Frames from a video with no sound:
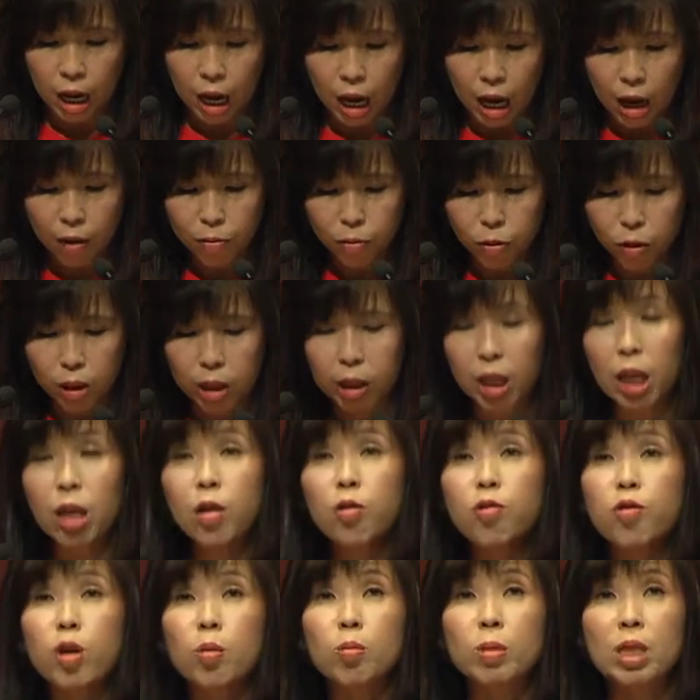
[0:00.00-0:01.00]

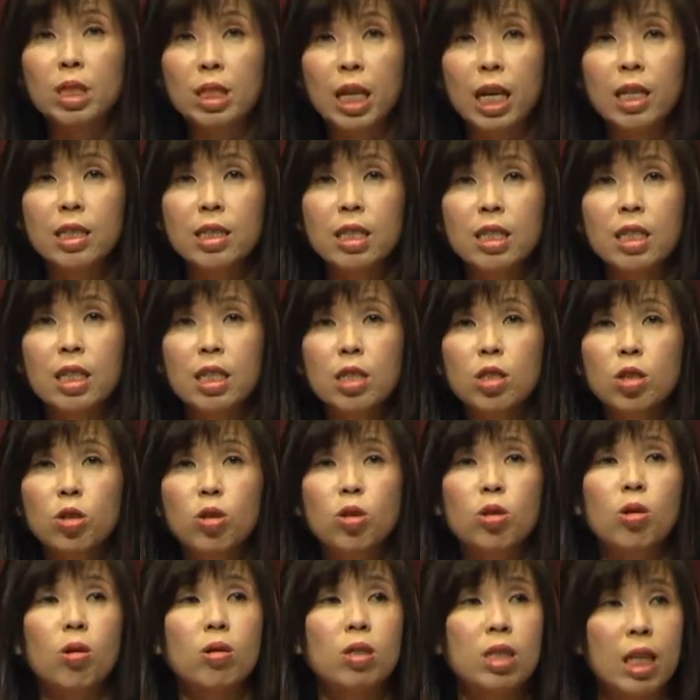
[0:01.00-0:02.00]
Everything from sensors
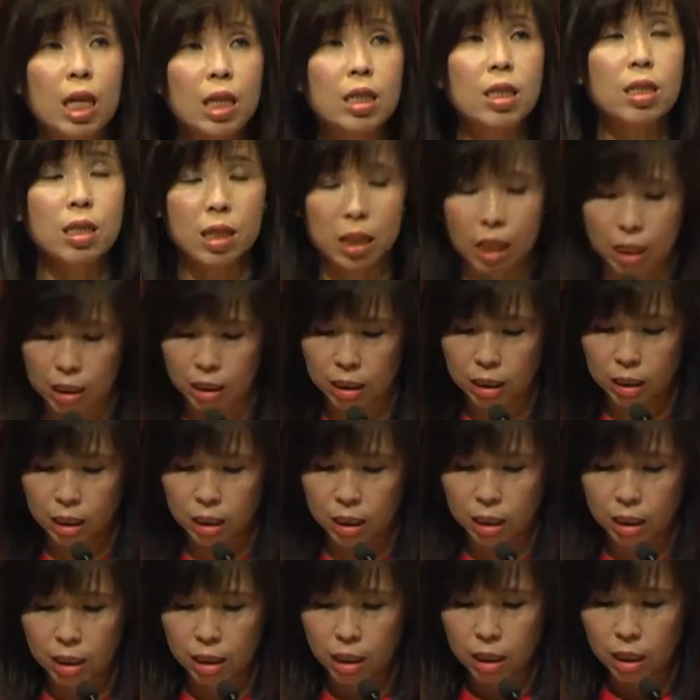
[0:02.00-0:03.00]
to your data
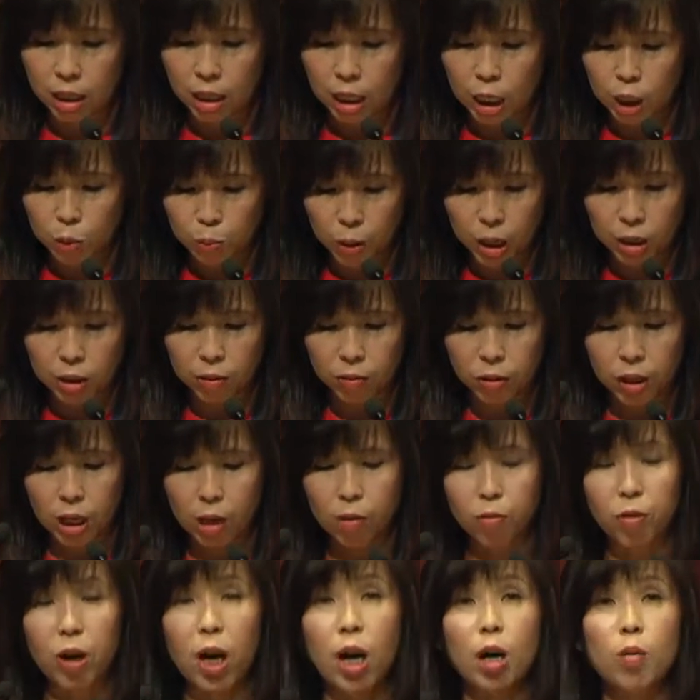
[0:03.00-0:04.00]
center is part of the
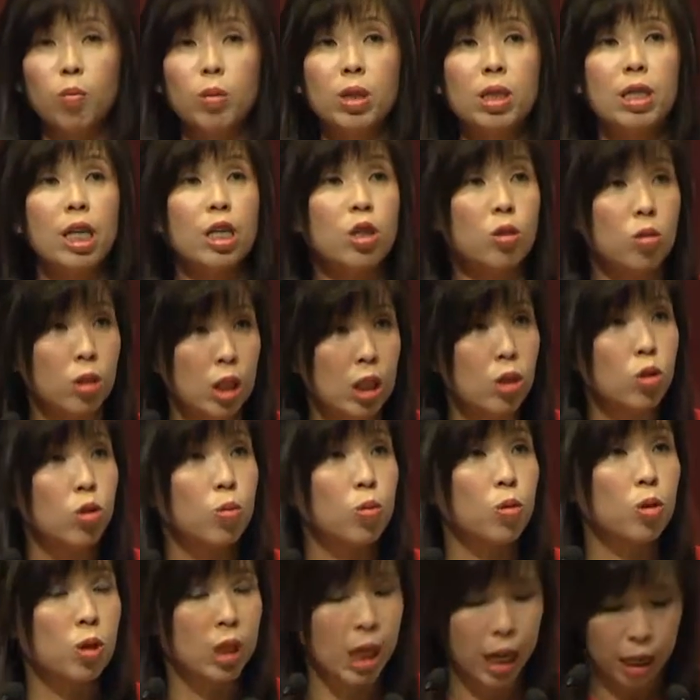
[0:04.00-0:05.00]
environment that you need to
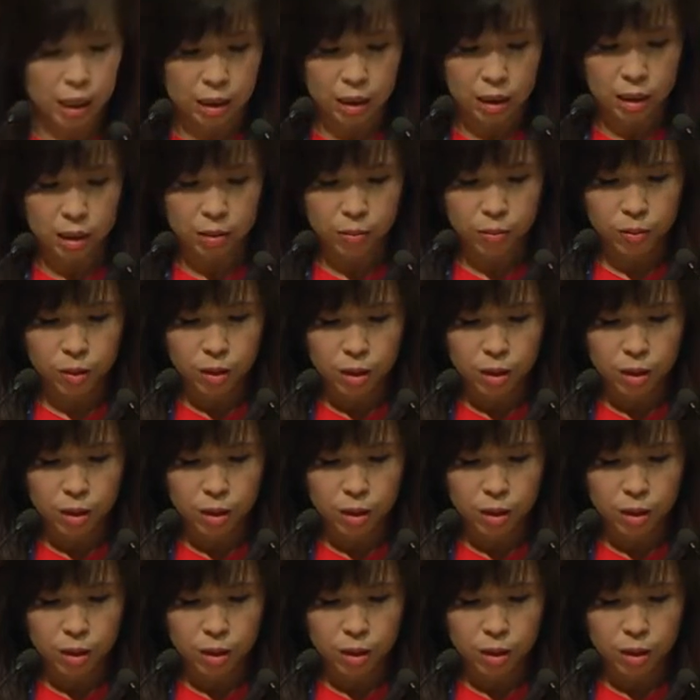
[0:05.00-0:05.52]
protect.